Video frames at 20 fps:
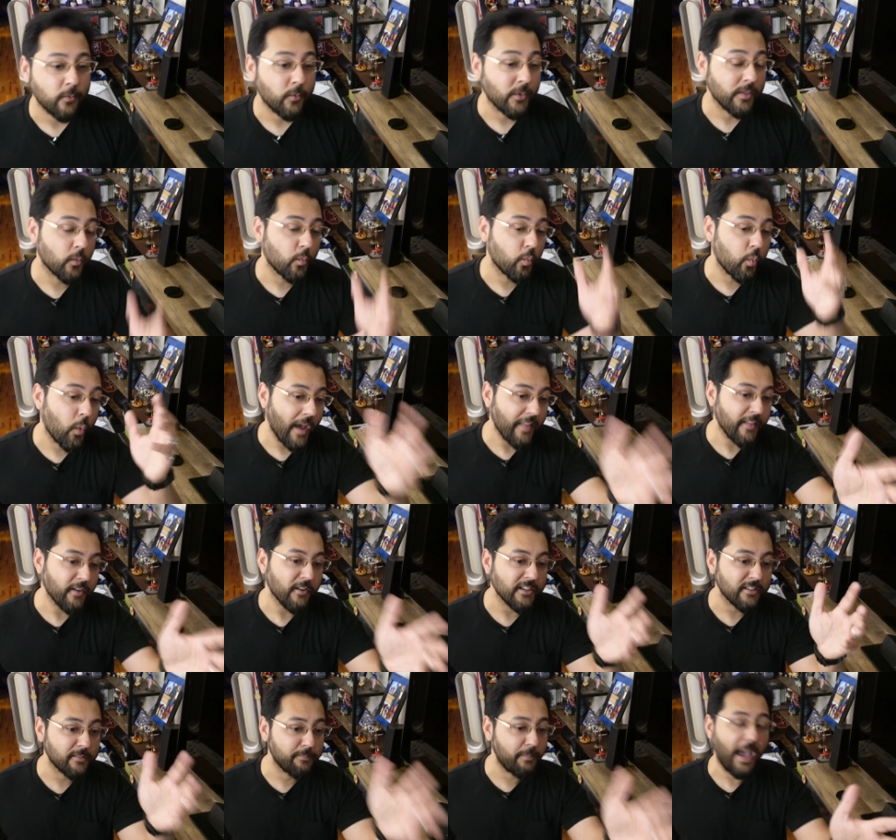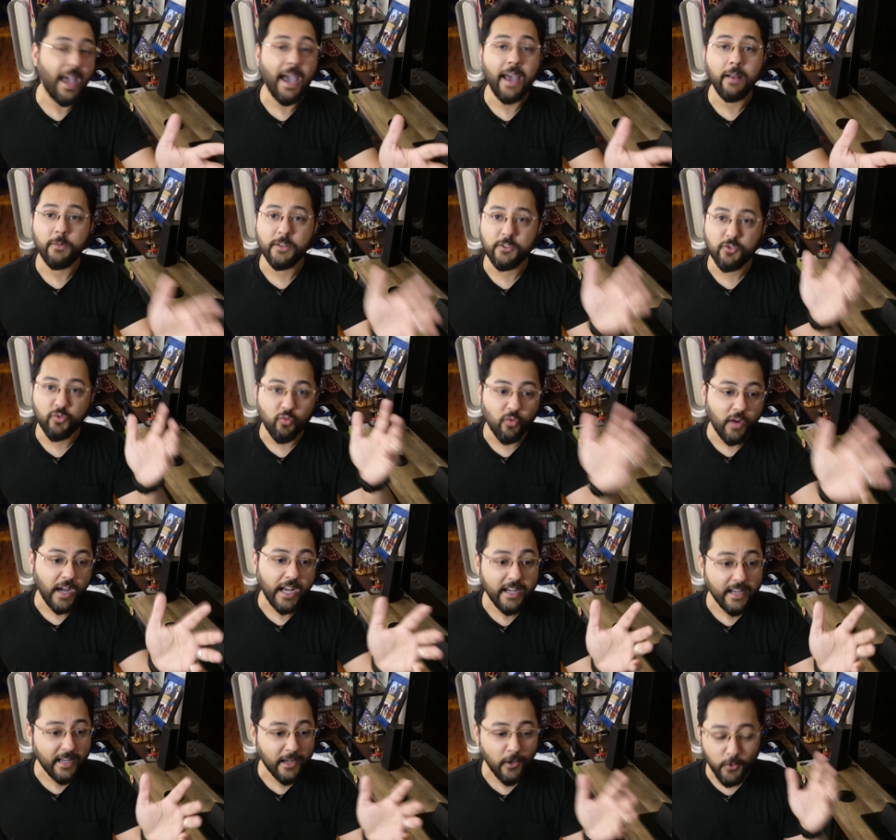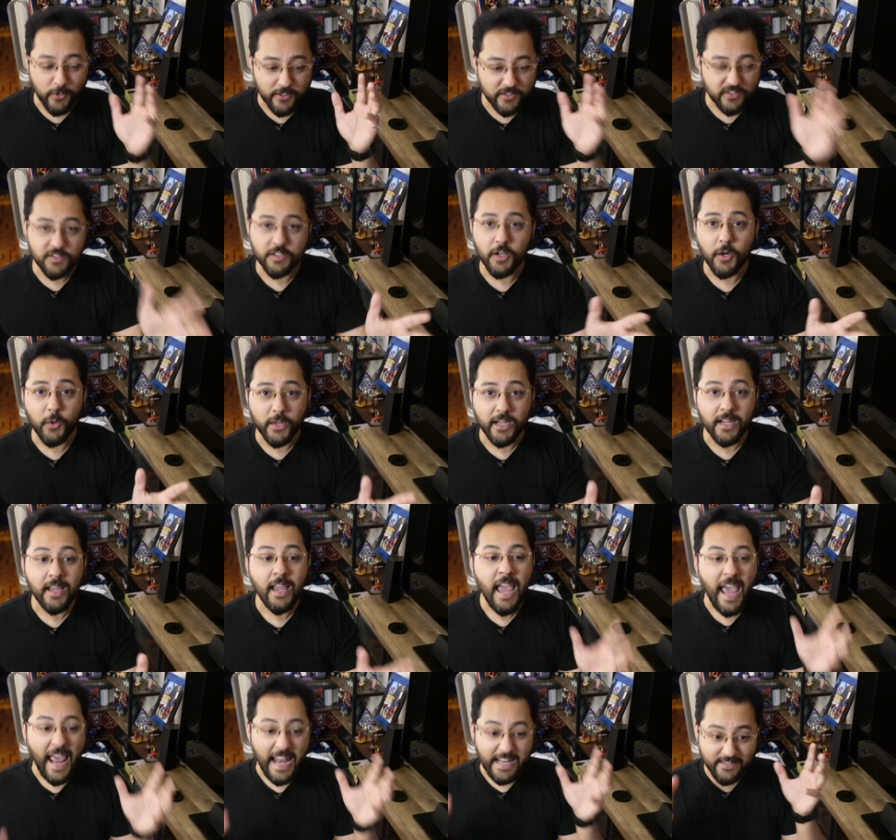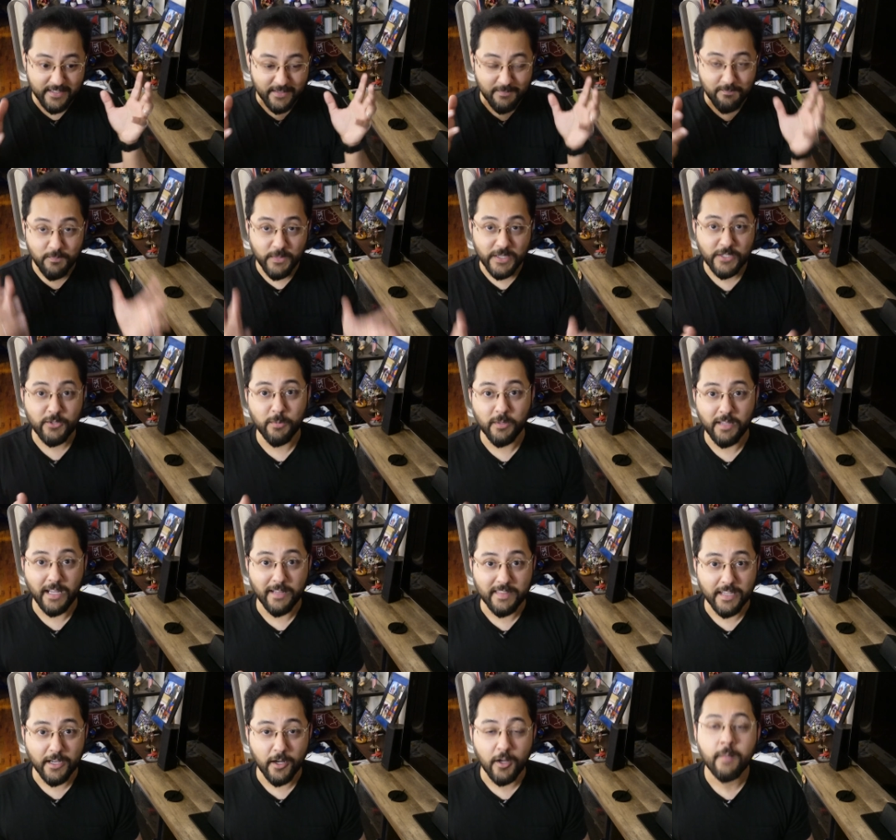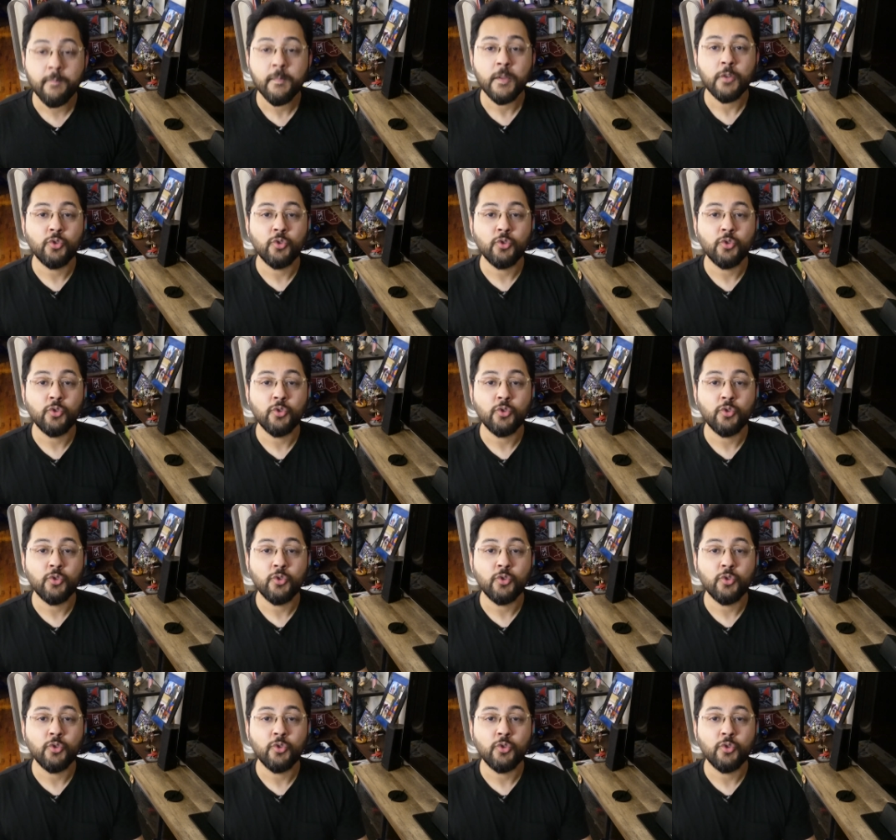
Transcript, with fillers: When the weather is bad, when it's raining or snowing and it's just miserable out there,